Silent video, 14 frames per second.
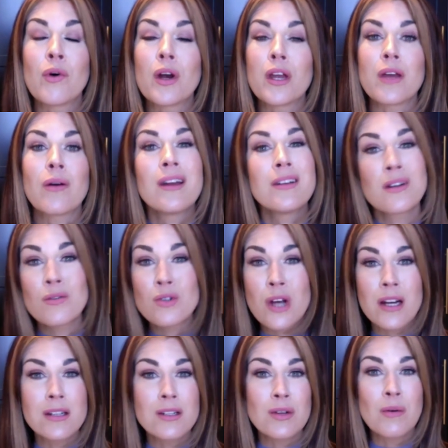you. And don't
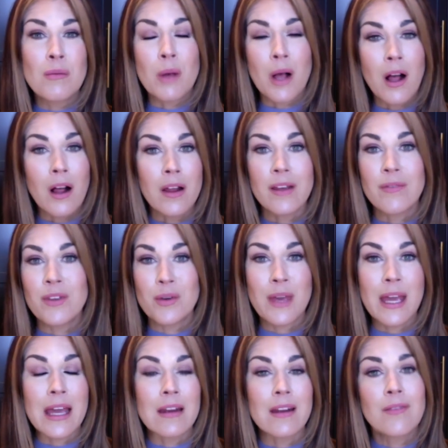try to do them all if you
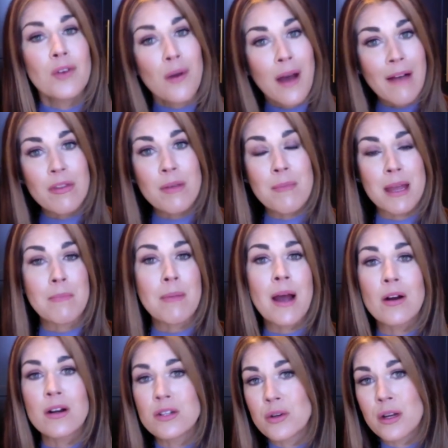can't. If you have the
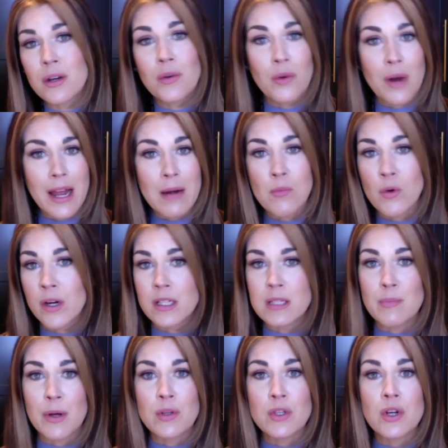manpower to do it, great, more
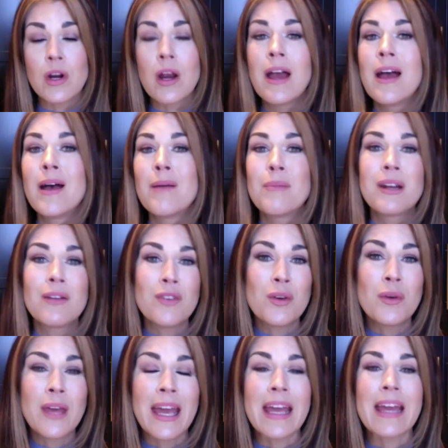exposure. But if you
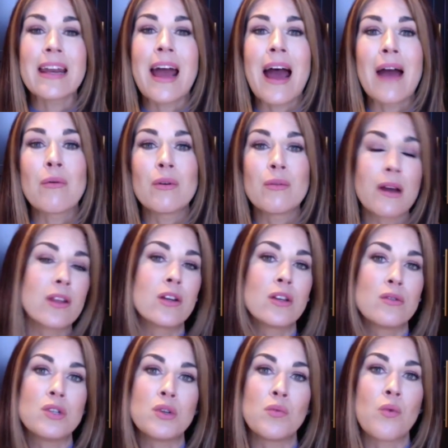can't, I would rather
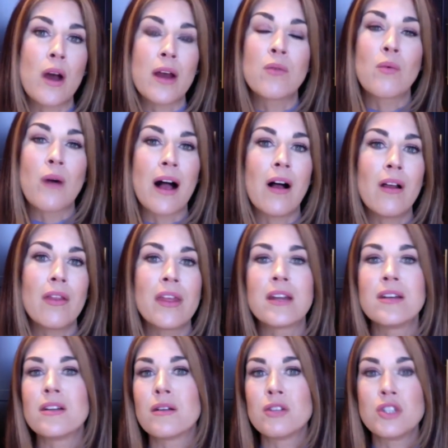you do one well
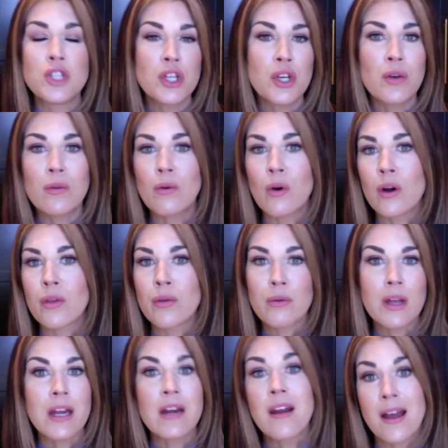than two or
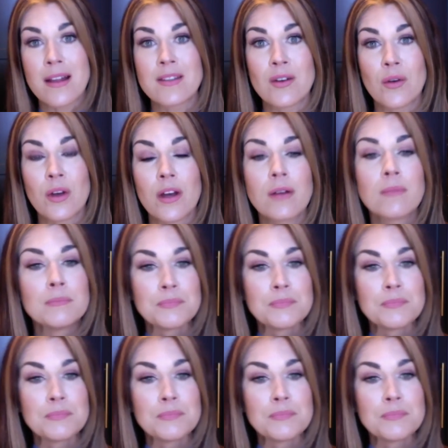three not so good.